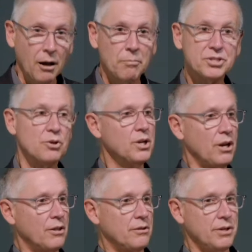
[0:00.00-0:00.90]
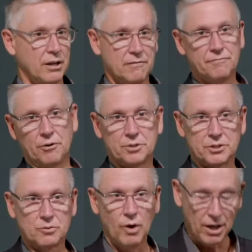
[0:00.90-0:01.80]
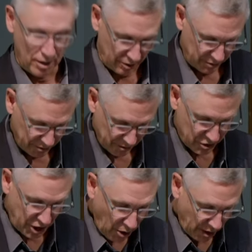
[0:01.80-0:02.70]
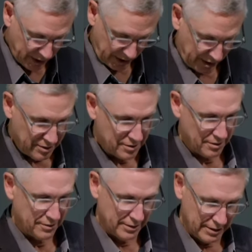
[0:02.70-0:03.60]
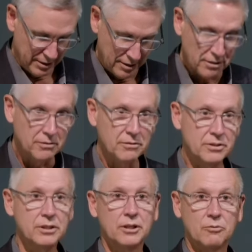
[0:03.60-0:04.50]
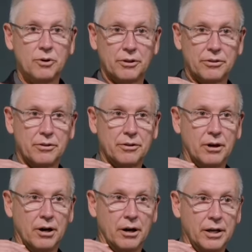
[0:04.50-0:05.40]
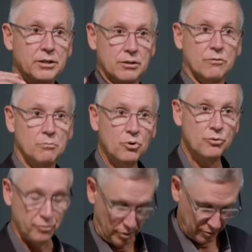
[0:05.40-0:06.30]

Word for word: But so did other native folks as well. Cherokees dealing with uh, Indian removal,